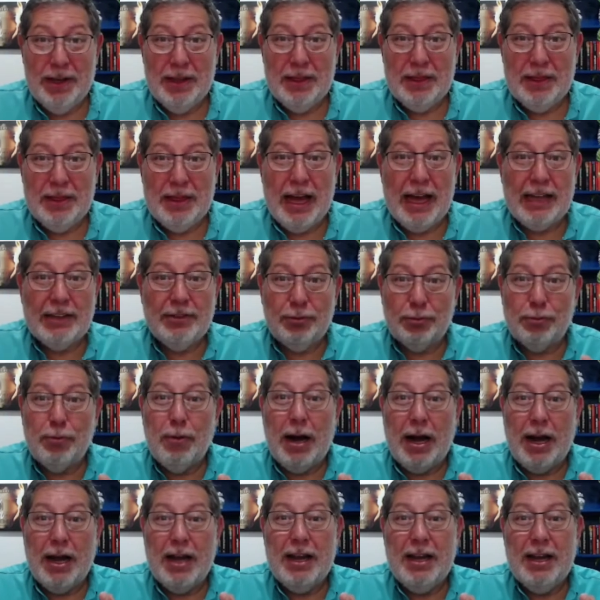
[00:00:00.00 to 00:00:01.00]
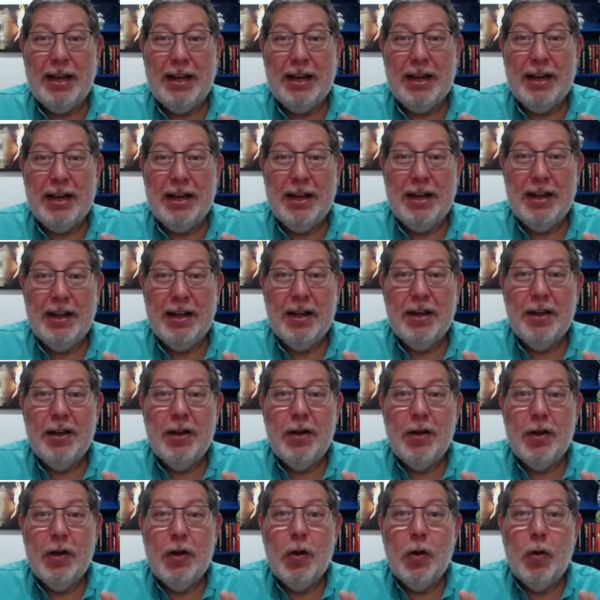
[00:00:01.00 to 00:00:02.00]
That's why
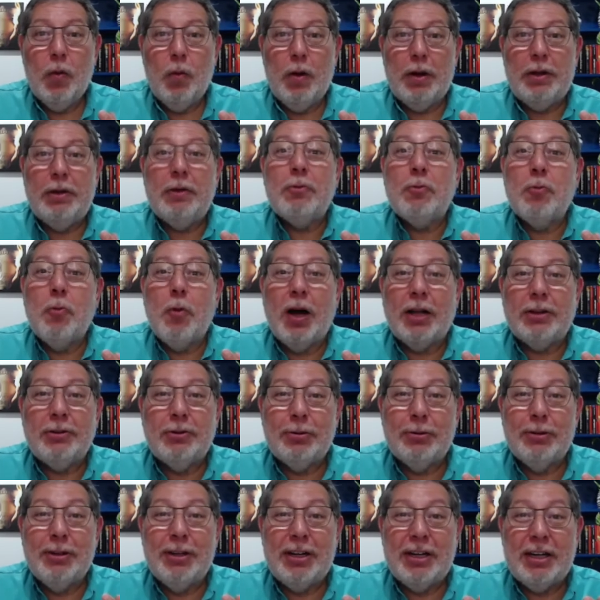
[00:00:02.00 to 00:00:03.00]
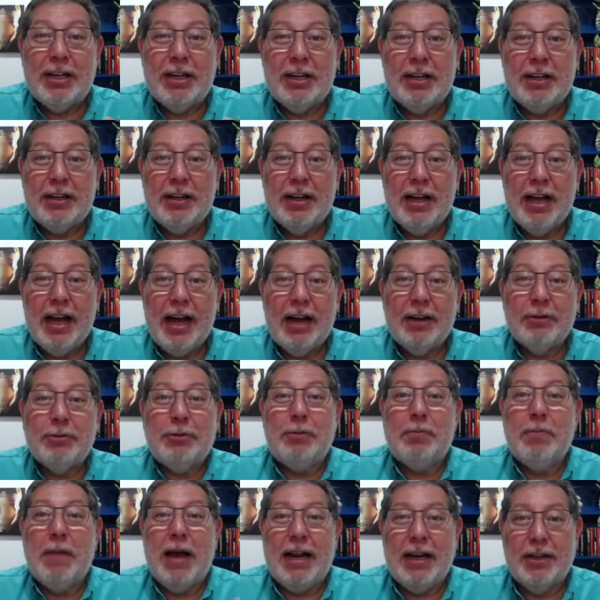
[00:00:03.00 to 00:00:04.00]
when you want to learn how
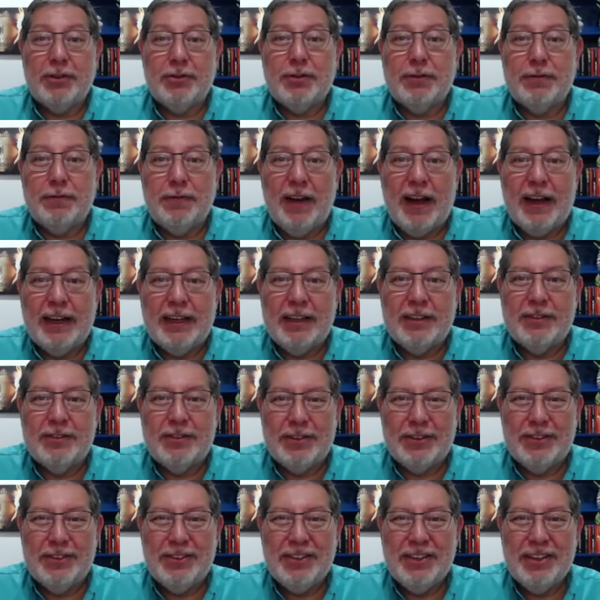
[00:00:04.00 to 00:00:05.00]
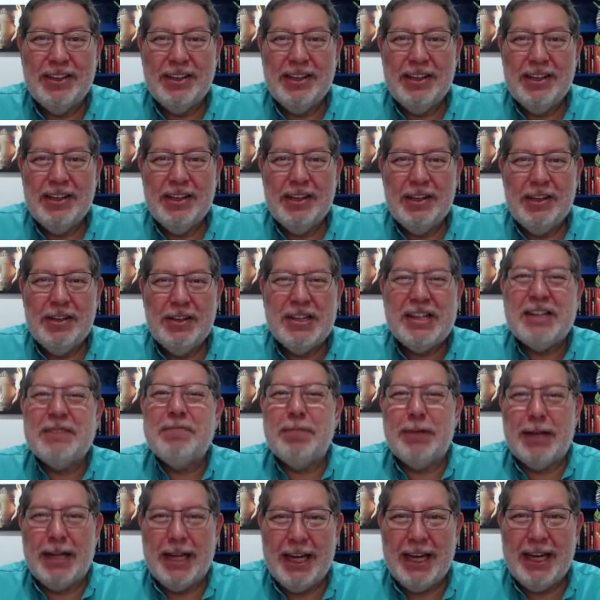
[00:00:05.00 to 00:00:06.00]
to manage your finances, you can
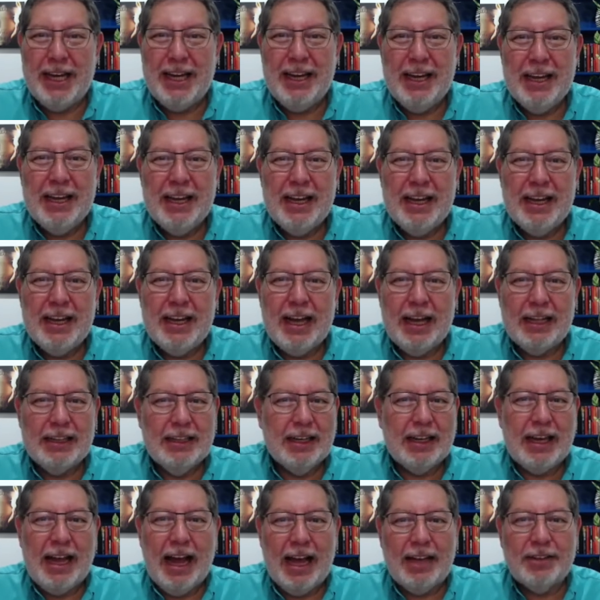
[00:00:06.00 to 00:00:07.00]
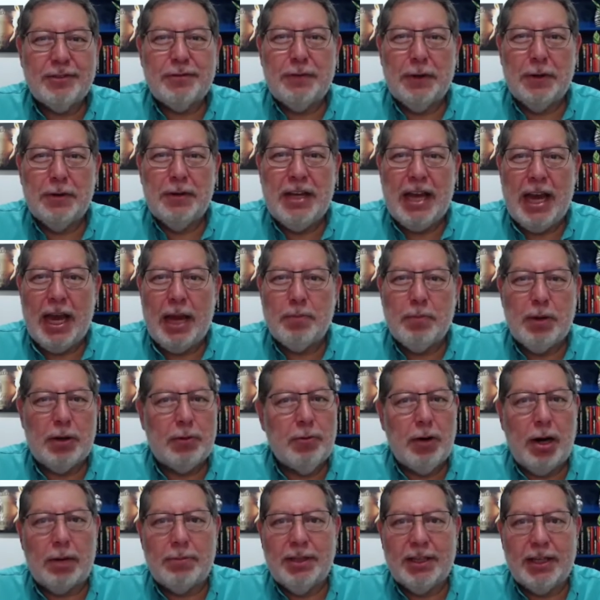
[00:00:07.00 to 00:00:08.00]
play the cash flow game by
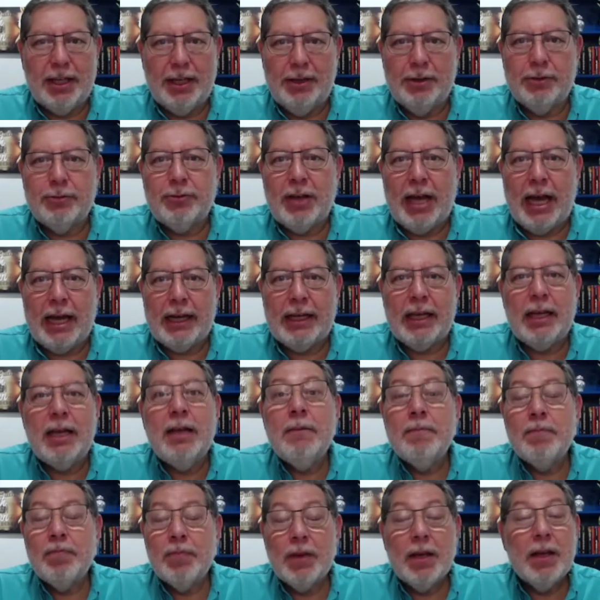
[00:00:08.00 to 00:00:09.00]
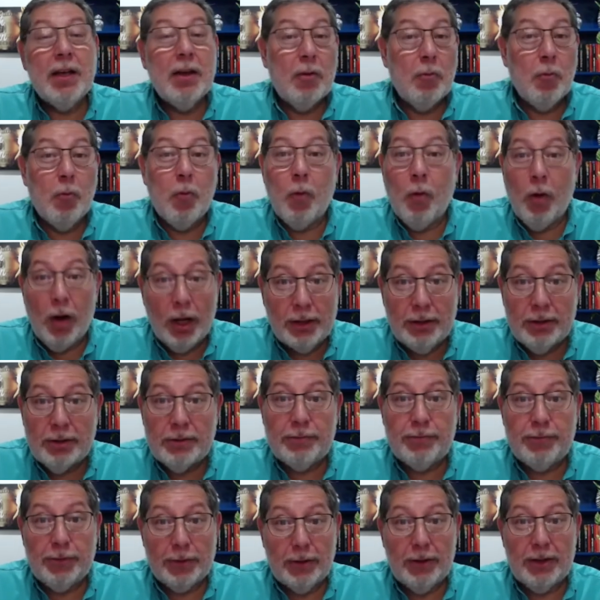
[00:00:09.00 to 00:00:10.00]
Robert Kiyosaki.
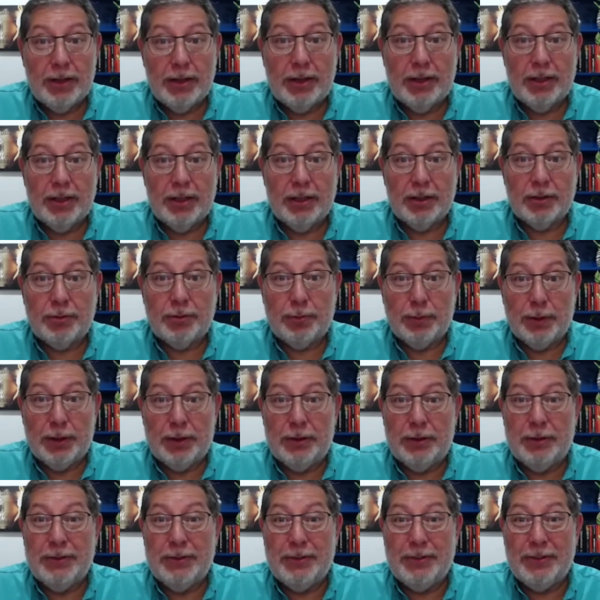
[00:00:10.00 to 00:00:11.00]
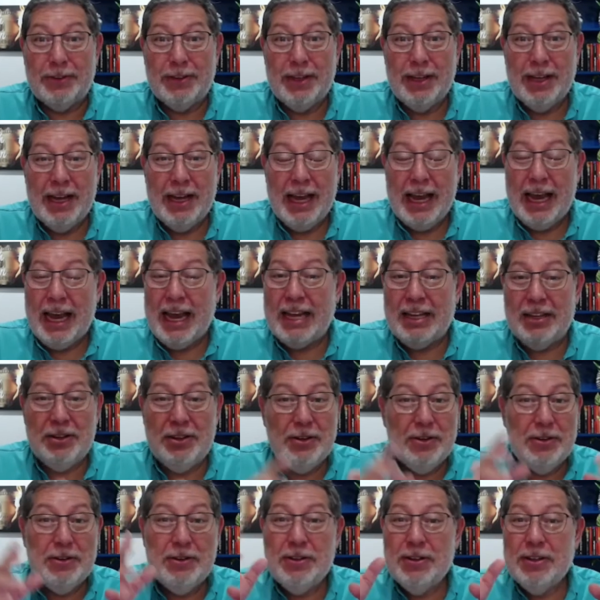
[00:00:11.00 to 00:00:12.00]
Wonderful learning experience. And
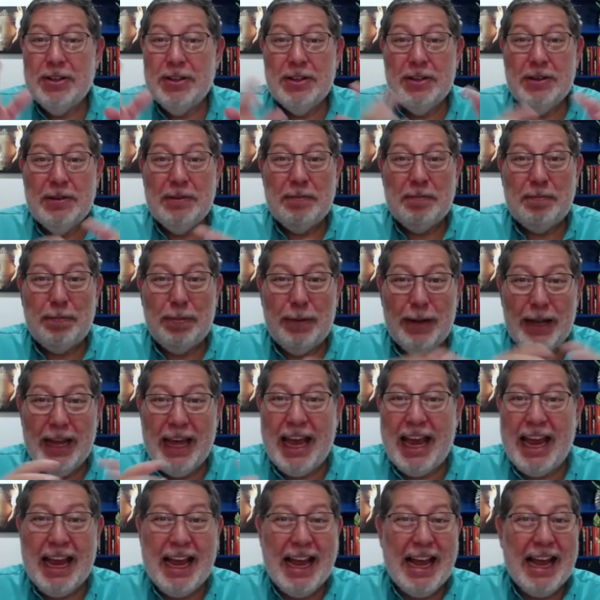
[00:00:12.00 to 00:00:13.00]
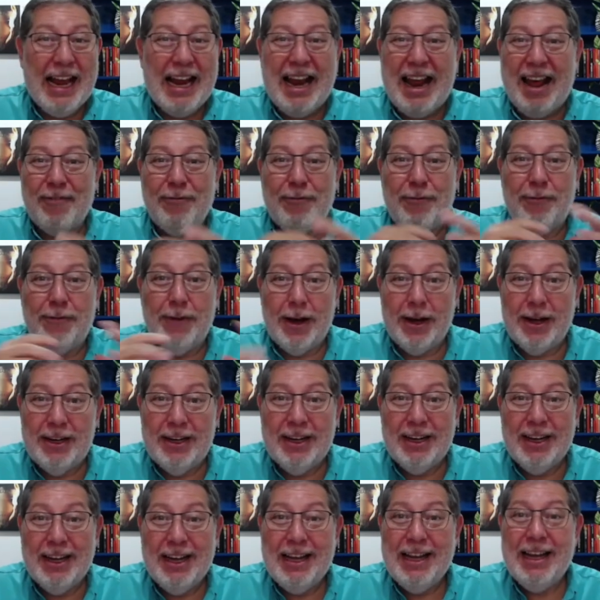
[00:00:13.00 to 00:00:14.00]
you play and have fun,
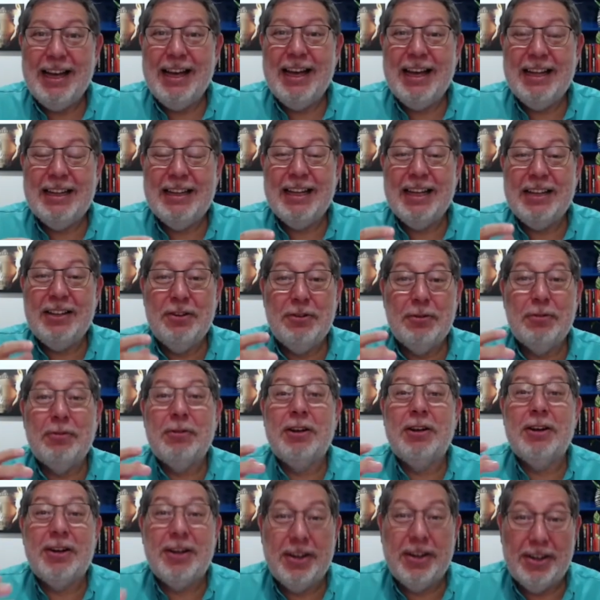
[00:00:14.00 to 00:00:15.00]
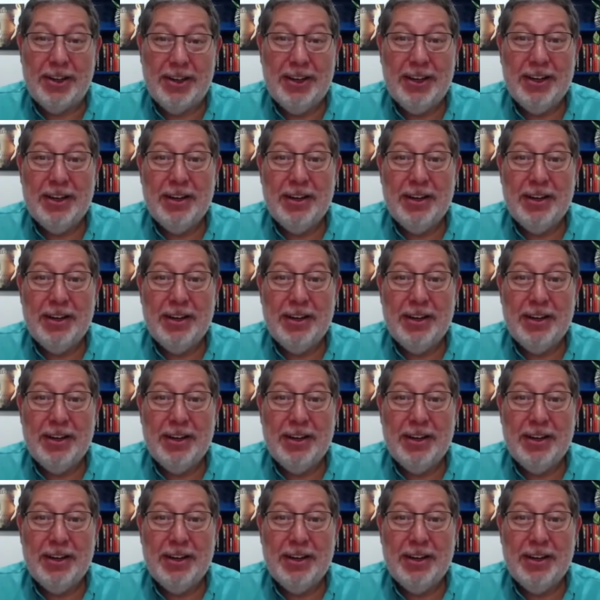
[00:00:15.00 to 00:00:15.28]
and then you learn